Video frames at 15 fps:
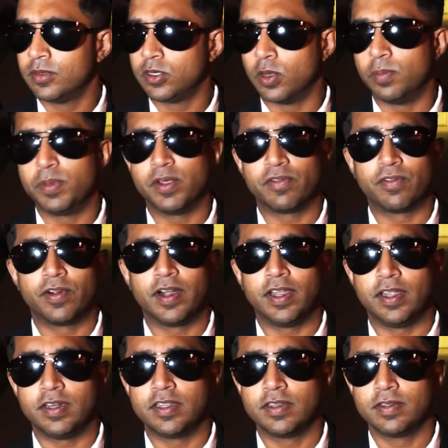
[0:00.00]
Don't be
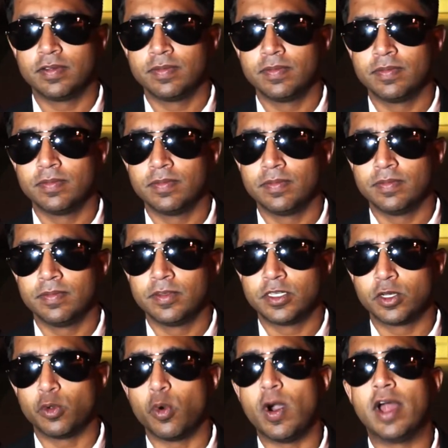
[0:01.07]
afraid
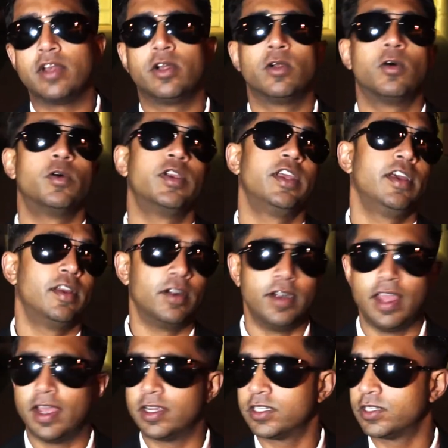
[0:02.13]
to go on your own
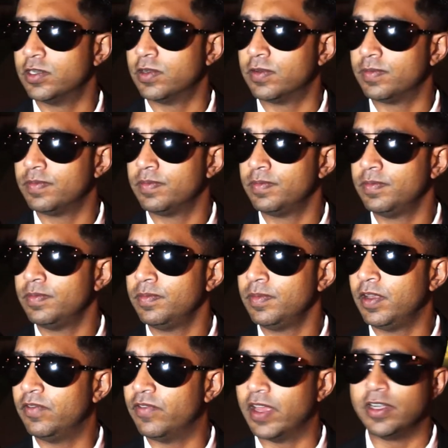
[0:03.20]
international
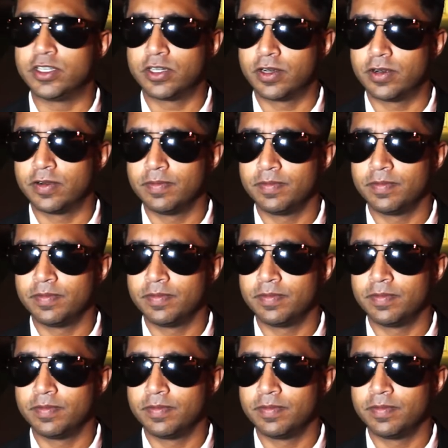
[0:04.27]
adventure,